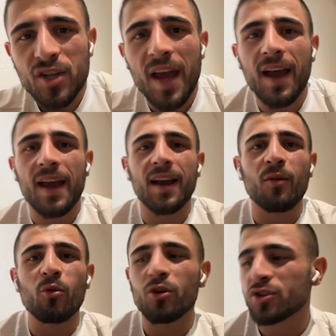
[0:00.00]
Like I
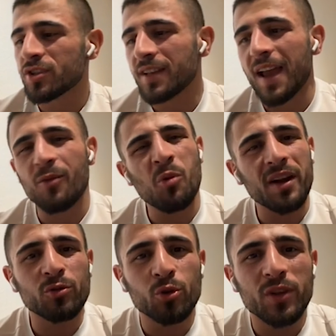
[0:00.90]
can watch like
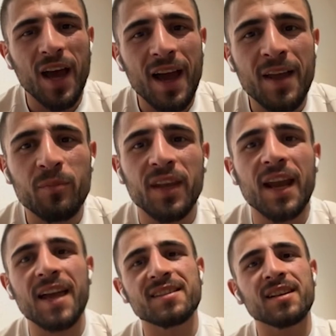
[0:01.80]
one, two time, then
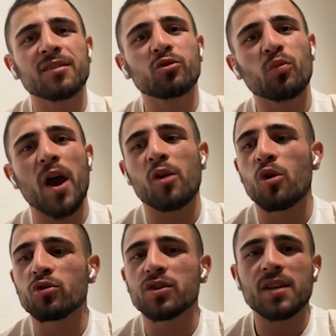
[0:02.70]
I send it to my
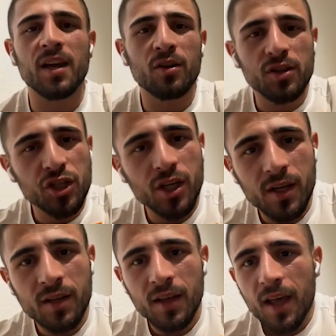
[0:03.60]
coaches, hey, check
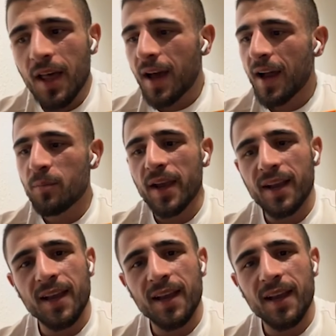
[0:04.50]
it and make a